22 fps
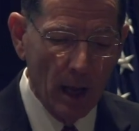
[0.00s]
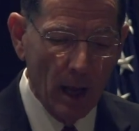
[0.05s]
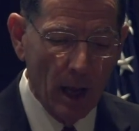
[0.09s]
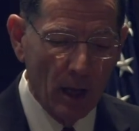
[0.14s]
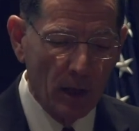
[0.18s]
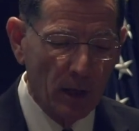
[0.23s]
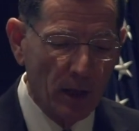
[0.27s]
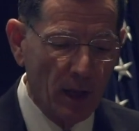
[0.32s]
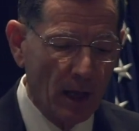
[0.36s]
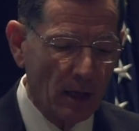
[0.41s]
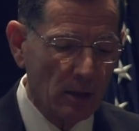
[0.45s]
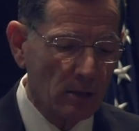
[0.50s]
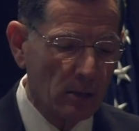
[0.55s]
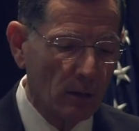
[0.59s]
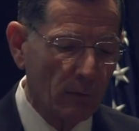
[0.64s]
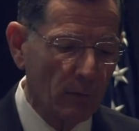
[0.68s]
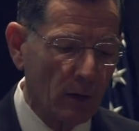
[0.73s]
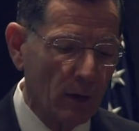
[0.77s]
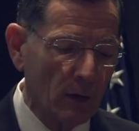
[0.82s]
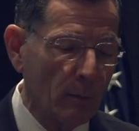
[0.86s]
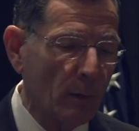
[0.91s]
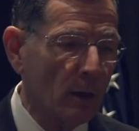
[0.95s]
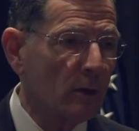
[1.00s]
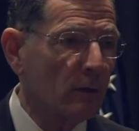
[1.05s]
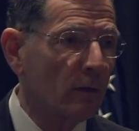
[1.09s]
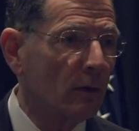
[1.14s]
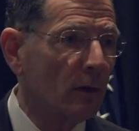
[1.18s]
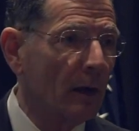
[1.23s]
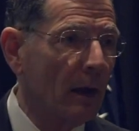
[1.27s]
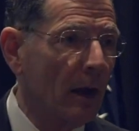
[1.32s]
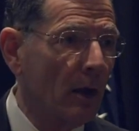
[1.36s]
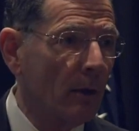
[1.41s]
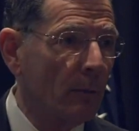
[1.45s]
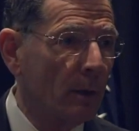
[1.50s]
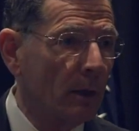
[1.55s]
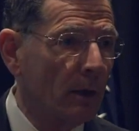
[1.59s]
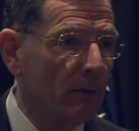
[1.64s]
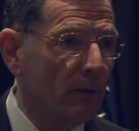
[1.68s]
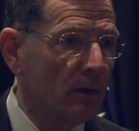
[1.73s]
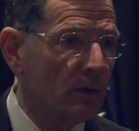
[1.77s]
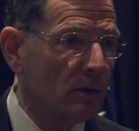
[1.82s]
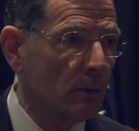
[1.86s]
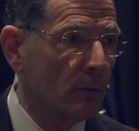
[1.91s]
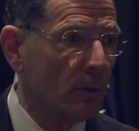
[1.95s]
and thanks so very much for allowing me
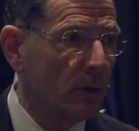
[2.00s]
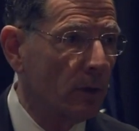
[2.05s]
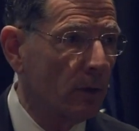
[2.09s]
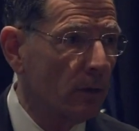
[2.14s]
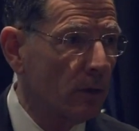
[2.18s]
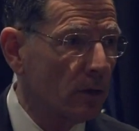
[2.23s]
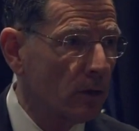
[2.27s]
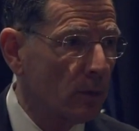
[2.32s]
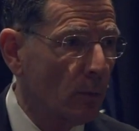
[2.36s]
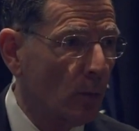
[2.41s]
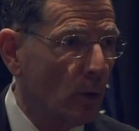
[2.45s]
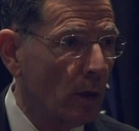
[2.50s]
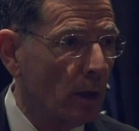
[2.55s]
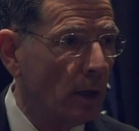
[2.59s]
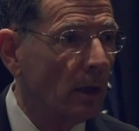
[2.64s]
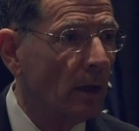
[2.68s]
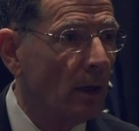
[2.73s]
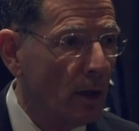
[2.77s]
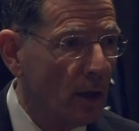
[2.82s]
to visit with you this morning.